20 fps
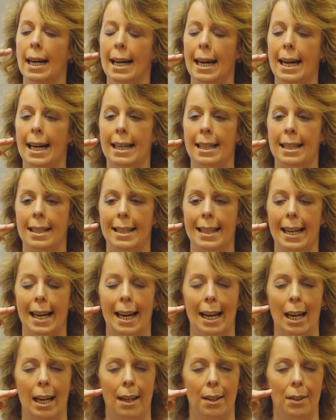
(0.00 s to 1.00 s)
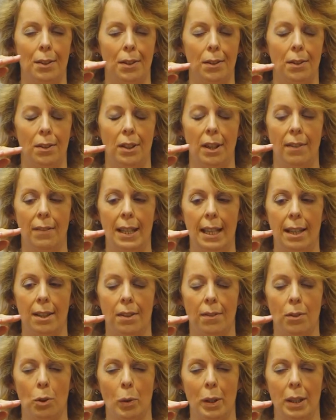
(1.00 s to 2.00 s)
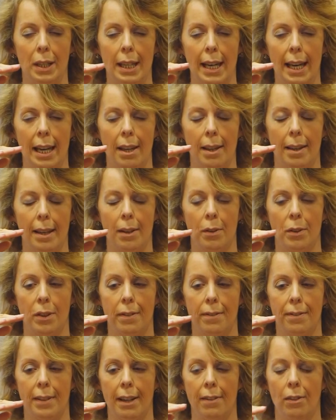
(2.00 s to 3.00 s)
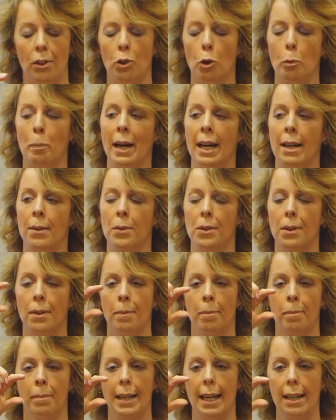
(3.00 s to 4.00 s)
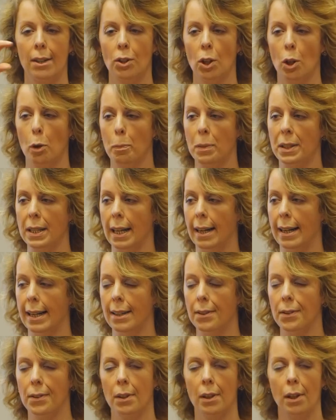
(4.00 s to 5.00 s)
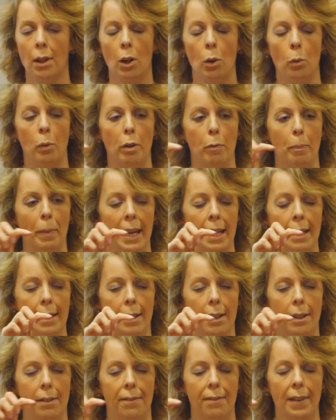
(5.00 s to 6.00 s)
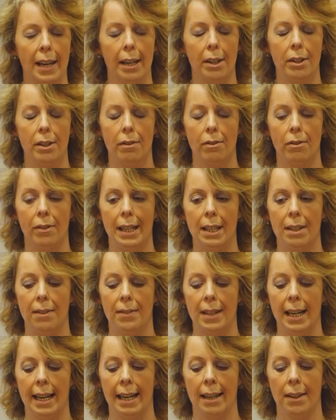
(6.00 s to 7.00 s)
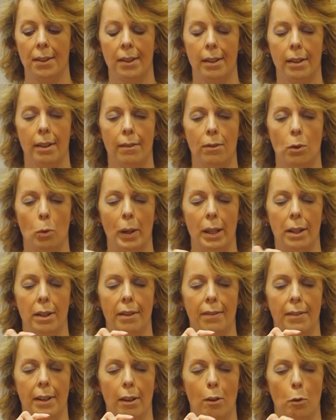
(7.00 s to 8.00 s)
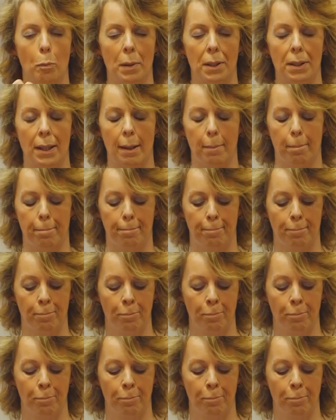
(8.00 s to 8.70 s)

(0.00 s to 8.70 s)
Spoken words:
and our dividend of £28,500, that top slice, we've paid an effective rate of tax of 25%.